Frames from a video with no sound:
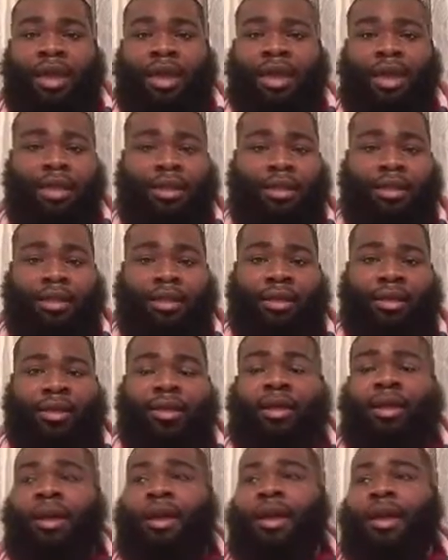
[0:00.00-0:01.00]

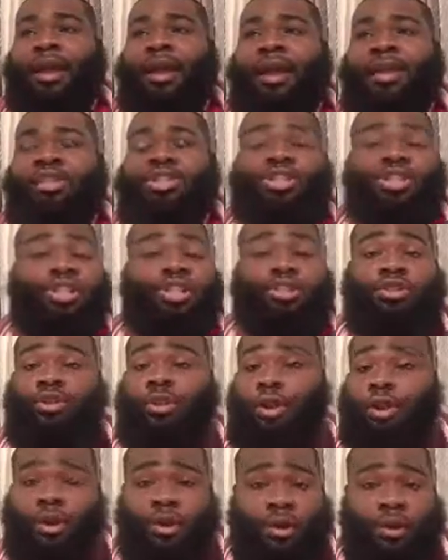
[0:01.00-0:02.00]
Anna, and she's
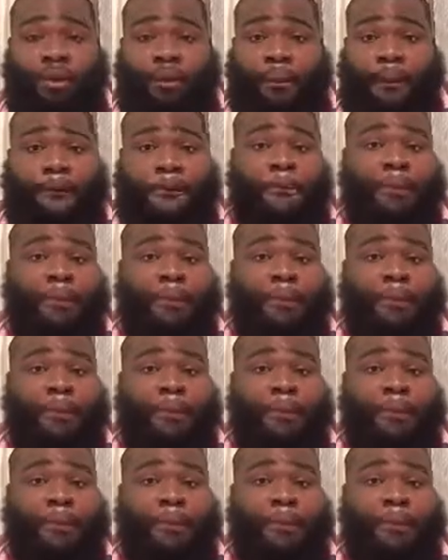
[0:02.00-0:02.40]
gone.